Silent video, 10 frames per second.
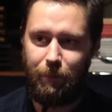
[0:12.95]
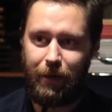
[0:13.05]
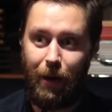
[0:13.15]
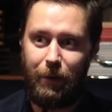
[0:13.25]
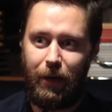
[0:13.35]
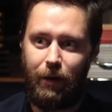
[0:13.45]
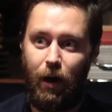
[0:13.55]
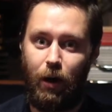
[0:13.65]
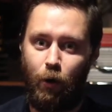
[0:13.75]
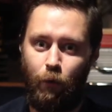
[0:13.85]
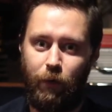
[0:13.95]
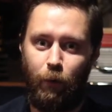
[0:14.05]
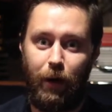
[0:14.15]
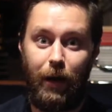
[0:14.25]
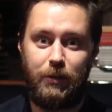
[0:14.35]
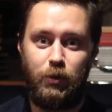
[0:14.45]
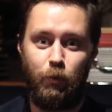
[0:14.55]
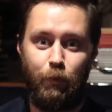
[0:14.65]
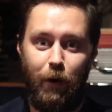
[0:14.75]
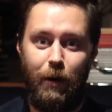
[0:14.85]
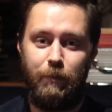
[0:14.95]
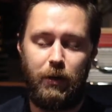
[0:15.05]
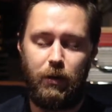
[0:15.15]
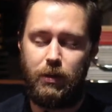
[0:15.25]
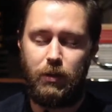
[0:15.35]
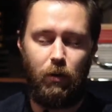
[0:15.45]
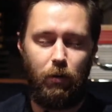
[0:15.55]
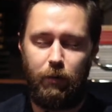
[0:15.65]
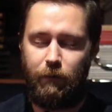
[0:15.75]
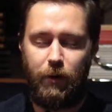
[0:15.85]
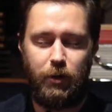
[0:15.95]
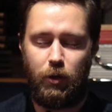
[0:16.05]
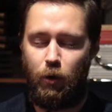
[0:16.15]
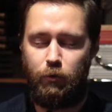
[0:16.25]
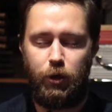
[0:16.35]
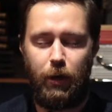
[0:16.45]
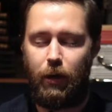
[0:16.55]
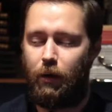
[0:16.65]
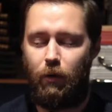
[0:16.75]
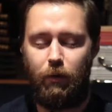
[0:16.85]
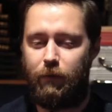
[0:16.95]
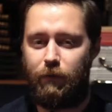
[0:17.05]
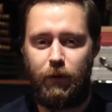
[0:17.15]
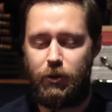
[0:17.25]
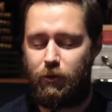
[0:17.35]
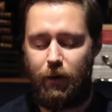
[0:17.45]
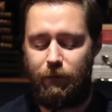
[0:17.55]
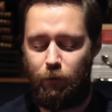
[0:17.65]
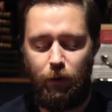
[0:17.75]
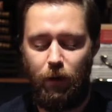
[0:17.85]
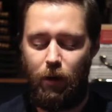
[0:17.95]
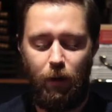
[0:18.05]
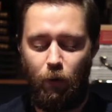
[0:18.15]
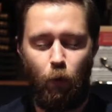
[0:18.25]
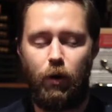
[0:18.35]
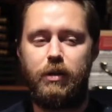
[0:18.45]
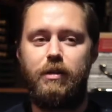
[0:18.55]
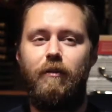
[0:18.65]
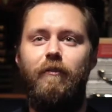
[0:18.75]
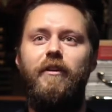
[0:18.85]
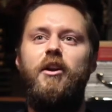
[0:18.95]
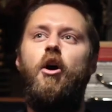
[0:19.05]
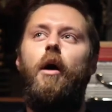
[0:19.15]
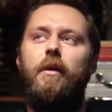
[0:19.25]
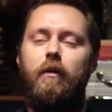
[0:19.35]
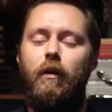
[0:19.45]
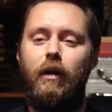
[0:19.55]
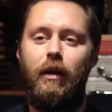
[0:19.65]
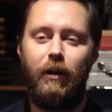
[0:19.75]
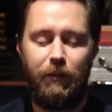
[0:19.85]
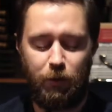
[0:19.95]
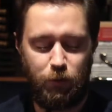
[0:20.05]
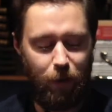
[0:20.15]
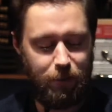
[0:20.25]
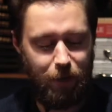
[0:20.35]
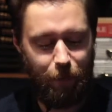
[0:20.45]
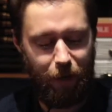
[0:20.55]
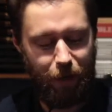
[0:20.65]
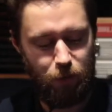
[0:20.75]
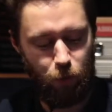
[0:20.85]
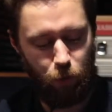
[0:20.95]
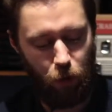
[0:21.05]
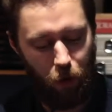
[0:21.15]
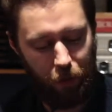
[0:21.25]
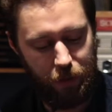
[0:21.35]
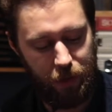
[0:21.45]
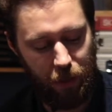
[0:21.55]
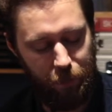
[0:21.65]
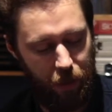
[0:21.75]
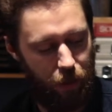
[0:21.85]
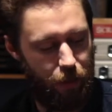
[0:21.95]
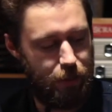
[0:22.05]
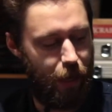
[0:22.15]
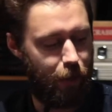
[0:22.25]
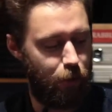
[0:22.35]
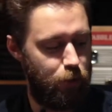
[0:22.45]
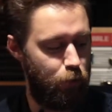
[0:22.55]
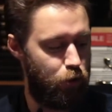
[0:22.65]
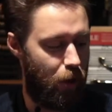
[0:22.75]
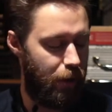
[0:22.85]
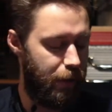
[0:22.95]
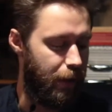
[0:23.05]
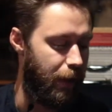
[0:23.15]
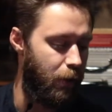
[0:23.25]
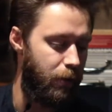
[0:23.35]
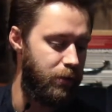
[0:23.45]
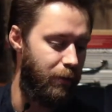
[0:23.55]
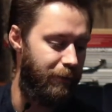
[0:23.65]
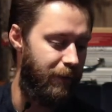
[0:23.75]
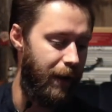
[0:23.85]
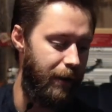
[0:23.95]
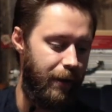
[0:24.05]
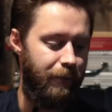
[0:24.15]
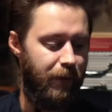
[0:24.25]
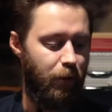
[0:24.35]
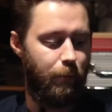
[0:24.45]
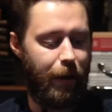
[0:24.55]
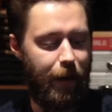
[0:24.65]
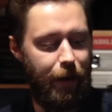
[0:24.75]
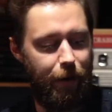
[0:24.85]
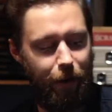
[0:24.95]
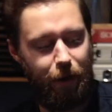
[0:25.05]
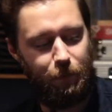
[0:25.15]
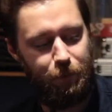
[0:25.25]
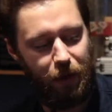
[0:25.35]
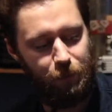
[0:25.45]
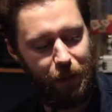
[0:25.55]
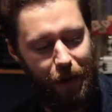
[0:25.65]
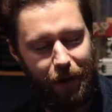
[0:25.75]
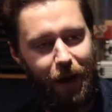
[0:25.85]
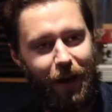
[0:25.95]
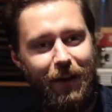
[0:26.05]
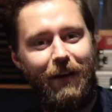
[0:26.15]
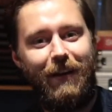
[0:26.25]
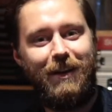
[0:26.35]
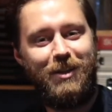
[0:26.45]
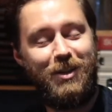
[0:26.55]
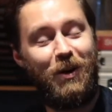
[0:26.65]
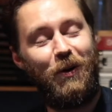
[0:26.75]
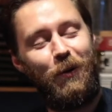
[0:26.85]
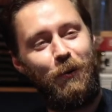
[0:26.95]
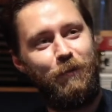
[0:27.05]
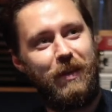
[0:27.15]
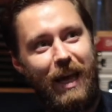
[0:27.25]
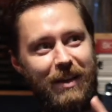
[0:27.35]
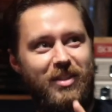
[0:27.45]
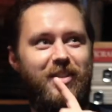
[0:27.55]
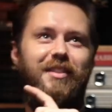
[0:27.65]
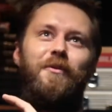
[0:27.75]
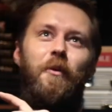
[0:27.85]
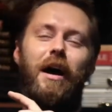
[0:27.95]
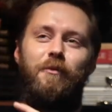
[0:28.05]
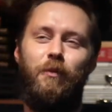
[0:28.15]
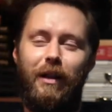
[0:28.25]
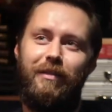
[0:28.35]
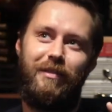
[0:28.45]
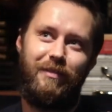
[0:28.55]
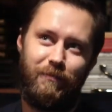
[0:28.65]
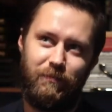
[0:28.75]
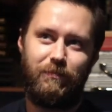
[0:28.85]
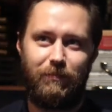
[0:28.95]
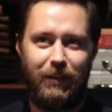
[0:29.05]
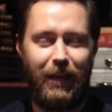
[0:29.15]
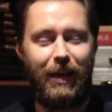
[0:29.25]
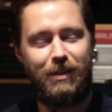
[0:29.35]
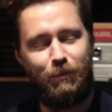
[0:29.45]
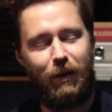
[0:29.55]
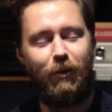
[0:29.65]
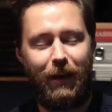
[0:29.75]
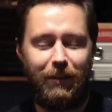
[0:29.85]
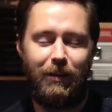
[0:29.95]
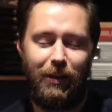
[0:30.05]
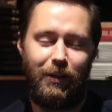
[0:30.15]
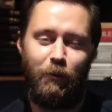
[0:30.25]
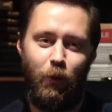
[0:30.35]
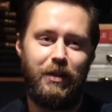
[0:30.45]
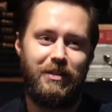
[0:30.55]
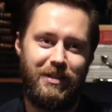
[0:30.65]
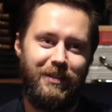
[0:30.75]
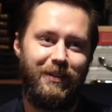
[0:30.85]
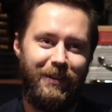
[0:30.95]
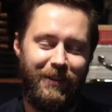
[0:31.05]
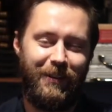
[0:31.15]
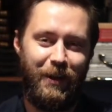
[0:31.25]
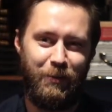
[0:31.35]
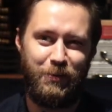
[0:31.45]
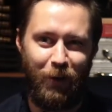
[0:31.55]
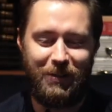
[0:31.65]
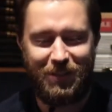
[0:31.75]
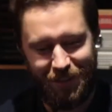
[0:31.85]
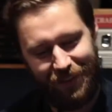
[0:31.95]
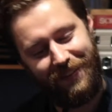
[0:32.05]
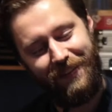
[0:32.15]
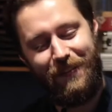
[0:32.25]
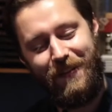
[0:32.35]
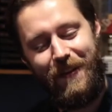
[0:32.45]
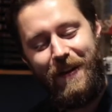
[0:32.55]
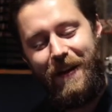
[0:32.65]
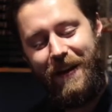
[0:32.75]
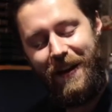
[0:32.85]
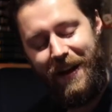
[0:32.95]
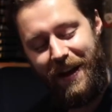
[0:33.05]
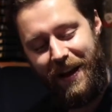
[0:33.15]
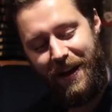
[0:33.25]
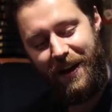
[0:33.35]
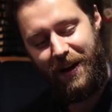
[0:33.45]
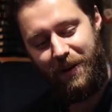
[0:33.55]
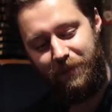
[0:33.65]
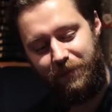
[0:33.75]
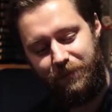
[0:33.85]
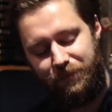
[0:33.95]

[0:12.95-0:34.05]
coming in hungover when I had to do prep because all the fresh OJ and all of the fresh grapefruit works phenomenal. There's one time I had to call in sick because I got too drunk and I got into a fight and I fell on my head and I had a big black eye. So yes, okay, then that once. It was once. No